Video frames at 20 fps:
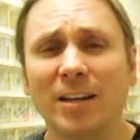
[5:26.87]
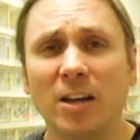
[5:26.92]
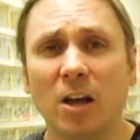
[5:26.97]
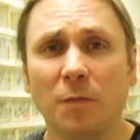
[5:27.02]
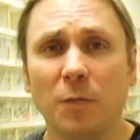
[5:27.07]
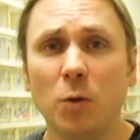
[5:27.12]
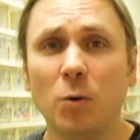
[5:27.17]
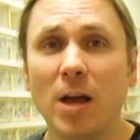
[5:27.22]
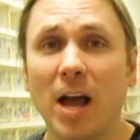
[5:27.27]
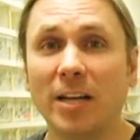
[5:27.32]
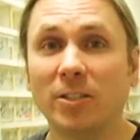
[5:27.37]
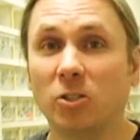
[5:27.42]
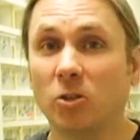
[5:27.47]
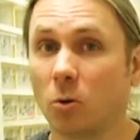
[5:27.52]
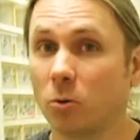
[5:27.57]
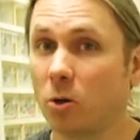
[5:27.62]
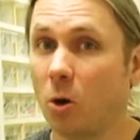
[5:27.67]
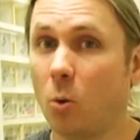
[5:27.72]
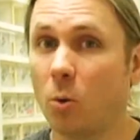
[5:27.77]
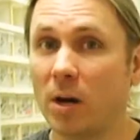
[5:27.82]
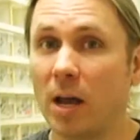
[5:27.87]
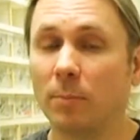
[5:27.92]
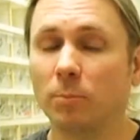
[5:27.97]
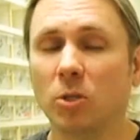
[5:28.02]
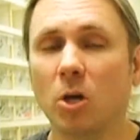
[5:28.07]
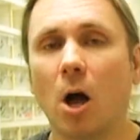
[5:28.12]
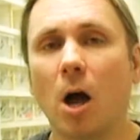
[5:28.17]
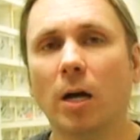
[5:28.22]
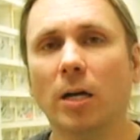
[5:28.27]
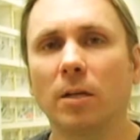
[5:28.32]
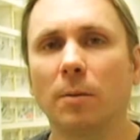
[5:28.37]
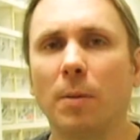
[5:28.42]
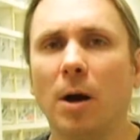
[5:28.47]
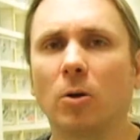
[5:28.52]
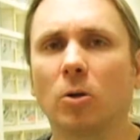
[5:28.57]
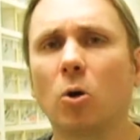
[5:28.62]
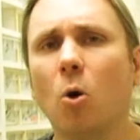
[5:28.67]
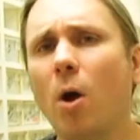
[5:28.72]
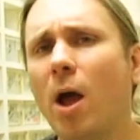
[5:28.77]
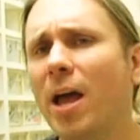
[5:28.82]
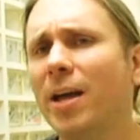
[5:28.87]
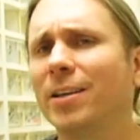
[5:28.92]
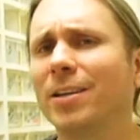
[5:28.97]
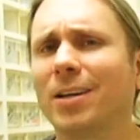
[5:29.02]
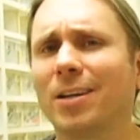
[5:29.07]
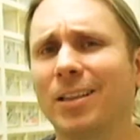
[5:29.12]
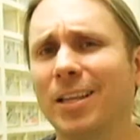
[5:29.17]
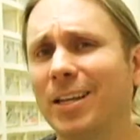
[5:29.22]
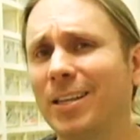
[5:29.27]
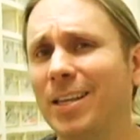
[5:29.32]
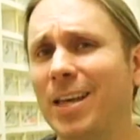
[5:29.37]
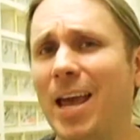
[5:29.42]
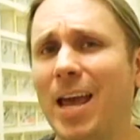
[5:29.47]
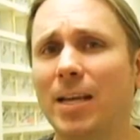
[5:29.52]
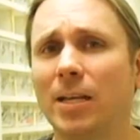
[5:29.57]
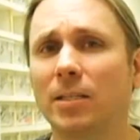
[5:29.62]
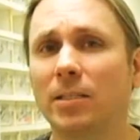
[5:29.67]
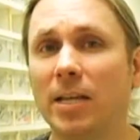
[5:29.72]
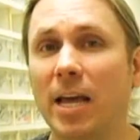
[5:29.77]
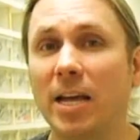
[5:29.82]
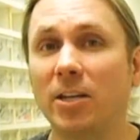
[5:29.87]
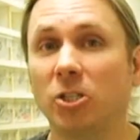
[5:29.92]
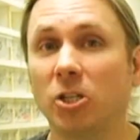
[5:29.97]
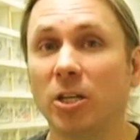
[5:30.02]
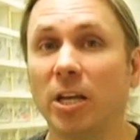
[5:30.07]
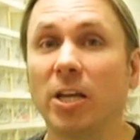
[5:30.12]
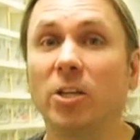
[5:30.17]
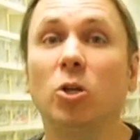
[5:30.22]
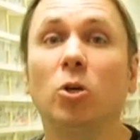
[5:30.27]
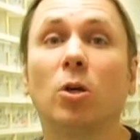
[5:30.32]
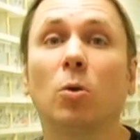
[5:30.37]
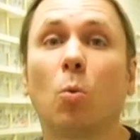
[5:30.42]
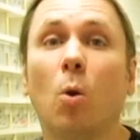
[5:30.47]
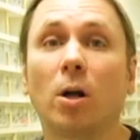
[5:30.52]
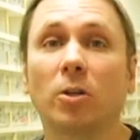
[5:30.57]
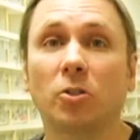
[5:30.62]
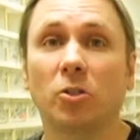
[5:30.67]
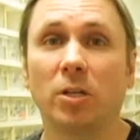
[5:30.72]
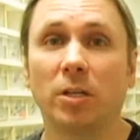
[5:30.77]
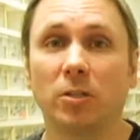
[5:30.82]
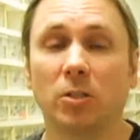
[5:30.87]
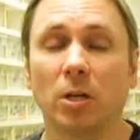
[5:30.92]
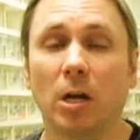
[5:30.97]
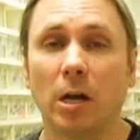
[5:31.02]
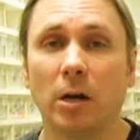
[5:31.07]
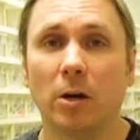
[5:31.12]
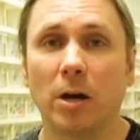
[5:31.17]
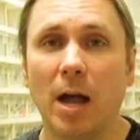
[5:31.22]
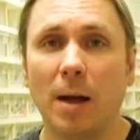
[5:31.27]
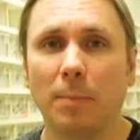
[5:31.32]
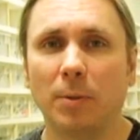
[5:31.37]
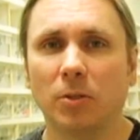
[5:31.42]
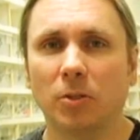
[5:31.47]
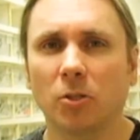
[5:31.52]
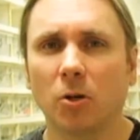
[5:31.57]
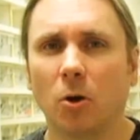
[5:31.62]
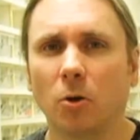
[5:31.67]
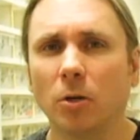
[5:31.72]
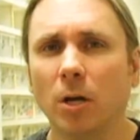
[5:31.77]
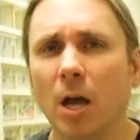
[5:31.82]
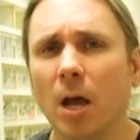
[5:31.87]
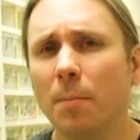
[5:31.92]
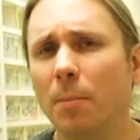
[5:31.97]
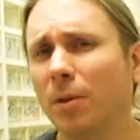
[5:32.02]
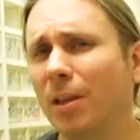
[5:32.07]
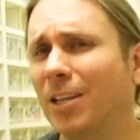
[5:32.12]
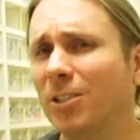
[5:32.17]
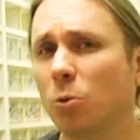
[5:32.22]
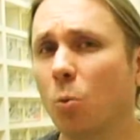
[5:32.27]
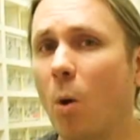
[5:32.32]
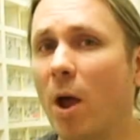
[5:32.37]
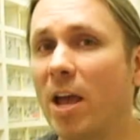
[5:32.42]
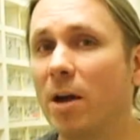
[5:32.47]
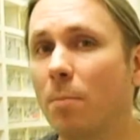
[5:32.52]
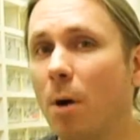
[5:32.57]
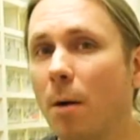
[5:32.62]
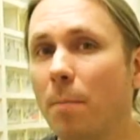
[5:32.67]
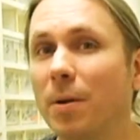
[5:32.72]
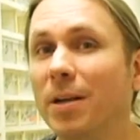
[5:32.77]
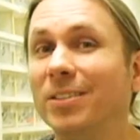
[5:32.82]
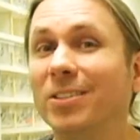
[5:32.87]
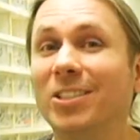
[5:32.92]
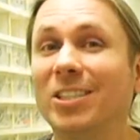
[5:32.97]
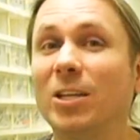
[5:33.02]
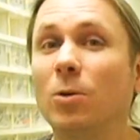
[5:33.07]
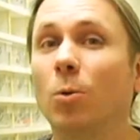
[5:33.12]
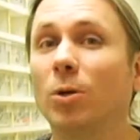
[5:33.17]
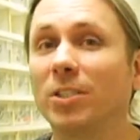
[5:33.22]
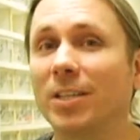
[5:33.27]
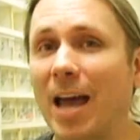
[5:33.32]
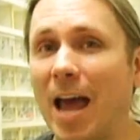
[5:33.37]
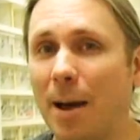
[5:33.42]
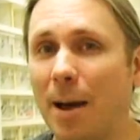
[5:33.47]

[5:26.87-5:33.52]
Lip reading: Now, if you guys don't know what I'm talking about, go ahead and click the annotation and you can watch the entire episode, but let's weigh them up and see what's